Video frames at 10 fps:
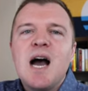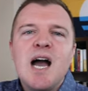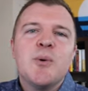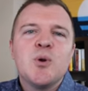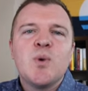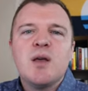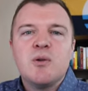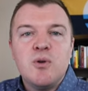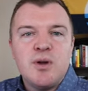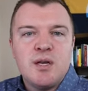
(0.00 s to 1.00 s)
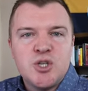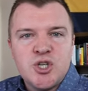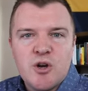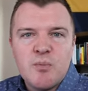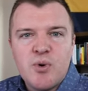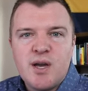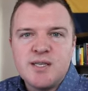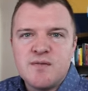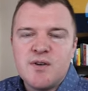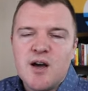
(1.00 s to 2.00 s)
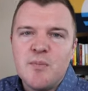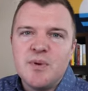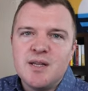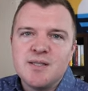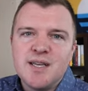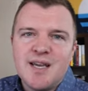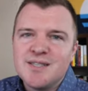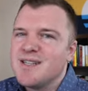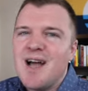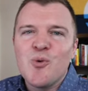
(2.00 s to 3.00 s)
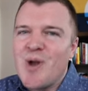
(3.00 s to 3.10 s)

I would rather look at a share price of a company and say it's not